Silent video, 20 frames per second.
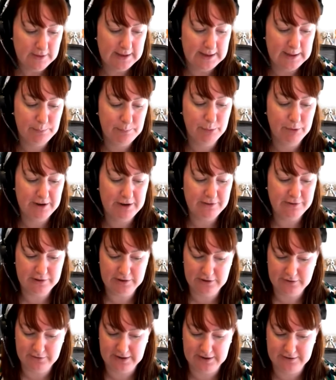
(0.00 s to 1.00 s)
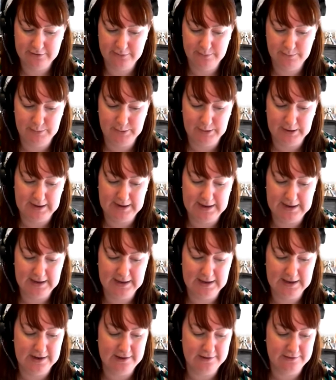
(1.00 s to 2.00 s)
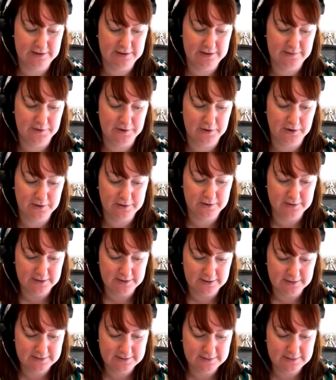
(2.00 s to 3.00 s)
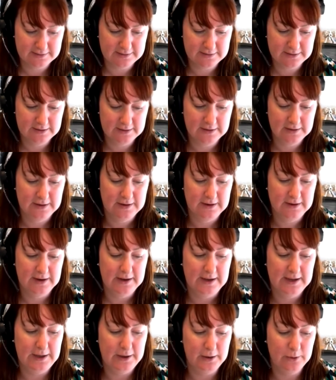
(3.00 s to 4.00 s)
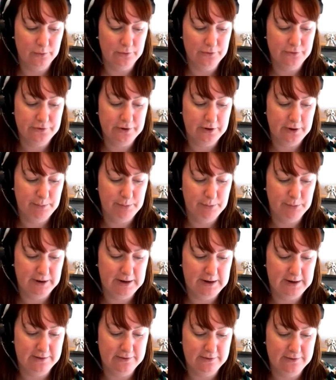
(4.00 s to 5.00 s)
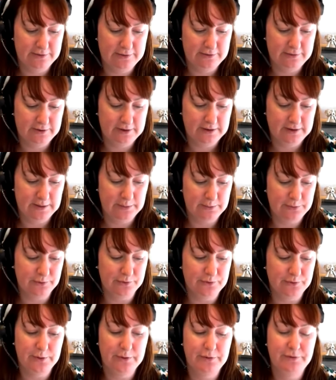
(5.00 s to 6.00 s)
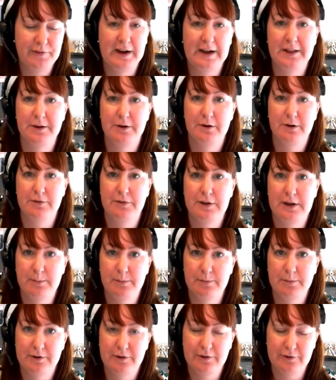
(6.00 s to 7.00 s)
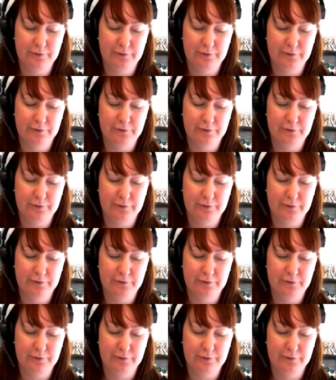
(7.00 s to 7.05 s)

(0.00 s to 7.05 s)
He breached the direction by engaging in the conduct. He also breached, there was also a failure of him to